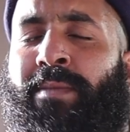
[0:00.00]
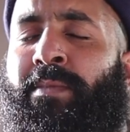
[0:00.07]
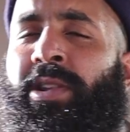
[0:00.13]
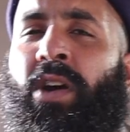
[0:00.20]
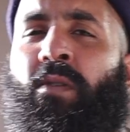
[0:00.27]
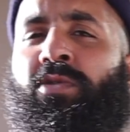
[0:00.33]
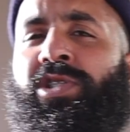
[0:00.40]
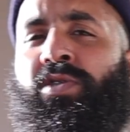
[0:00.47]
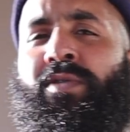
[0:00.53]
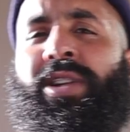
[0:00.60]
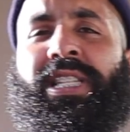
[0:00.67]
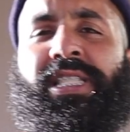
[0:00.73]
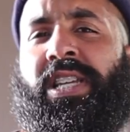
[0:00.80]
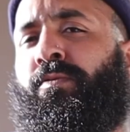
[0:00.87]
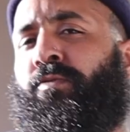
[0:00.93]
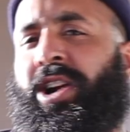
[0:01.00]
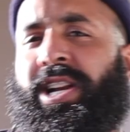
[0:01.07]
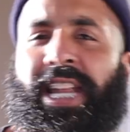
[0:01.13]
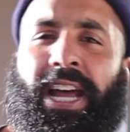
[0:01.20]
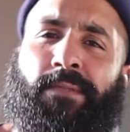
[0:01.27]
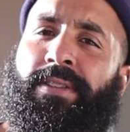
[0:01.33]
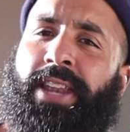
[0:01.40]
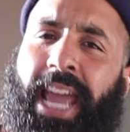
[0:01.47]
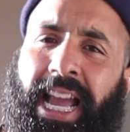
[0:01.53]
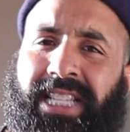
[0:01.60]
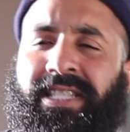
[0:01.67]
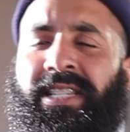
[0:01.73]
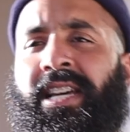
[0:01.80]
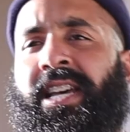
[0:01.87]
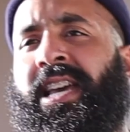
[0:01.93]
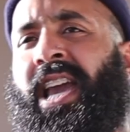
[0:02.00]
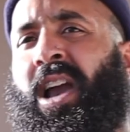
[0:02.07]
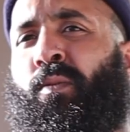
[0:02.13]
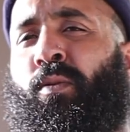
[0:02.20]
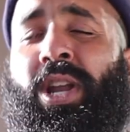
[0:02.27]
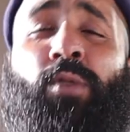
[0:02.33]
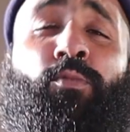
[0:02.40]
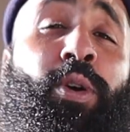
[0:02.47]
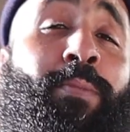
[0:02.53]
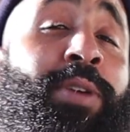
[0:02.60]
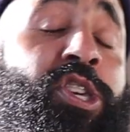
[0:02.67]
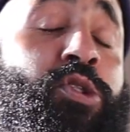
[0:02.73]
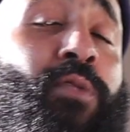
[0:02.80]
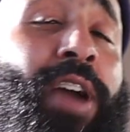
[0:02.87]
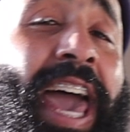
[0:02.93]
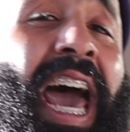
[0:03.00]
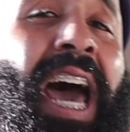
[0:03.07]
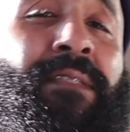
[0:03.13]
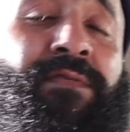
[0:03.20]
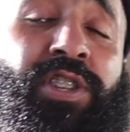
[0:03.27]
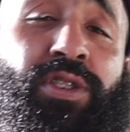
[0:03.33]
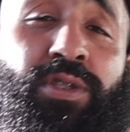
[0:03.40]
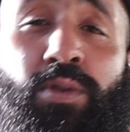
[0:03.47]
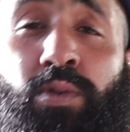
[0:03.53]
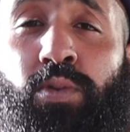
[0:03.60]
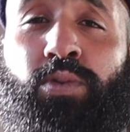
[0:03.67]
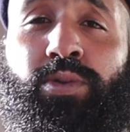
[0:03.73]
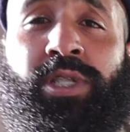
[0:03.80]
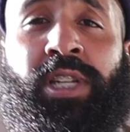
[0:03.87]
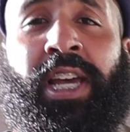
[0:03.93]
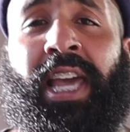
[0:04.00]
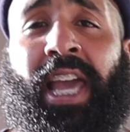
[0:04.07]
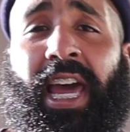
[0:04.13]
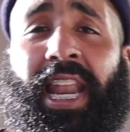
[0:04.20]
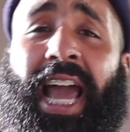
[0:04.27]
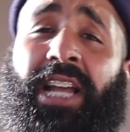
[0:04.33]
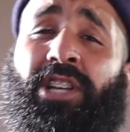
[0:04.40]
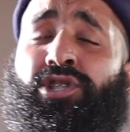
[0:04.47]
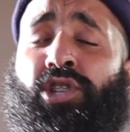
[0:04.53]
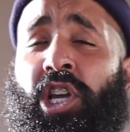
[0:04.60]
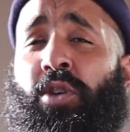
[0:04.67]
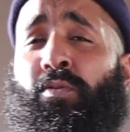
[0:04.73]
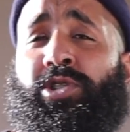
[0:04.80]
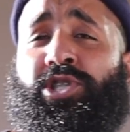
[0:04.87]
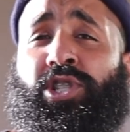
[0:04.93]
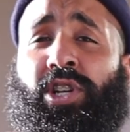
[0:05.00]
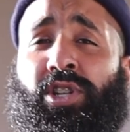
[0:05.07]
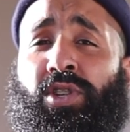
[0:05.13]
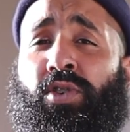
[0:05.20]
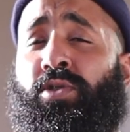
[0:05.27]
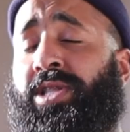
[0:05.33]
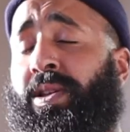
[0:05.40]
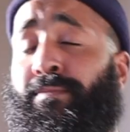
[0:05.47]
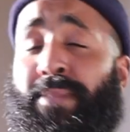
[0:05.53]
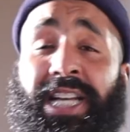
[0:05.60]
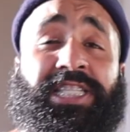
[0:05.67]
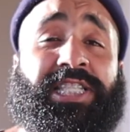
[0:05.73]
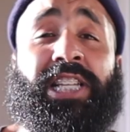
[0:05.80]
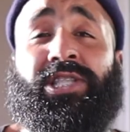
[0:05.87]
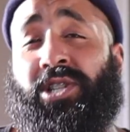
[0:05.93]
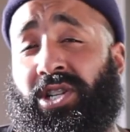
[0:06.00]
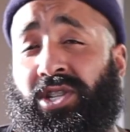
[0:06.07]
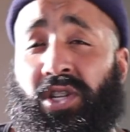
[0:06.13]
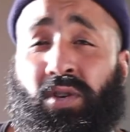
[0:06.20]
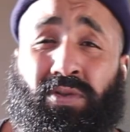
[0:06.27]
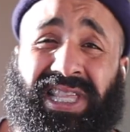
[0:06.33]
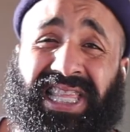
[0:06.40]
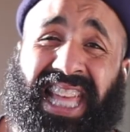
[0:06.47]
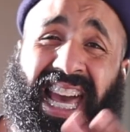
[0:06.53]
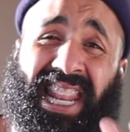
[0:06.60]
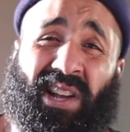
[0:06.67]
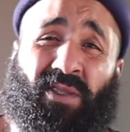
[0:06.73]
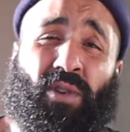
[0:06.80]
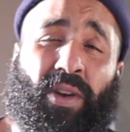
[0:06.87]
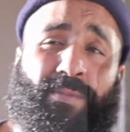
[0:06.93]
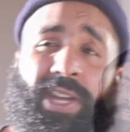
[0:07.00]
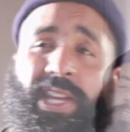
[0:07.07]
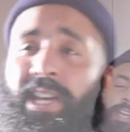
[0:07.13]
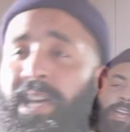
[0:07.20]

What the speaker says: Let me know what you want to see worked out next and what equipment you have to use, and I can show you what you can do and the best things you can do with that equipment.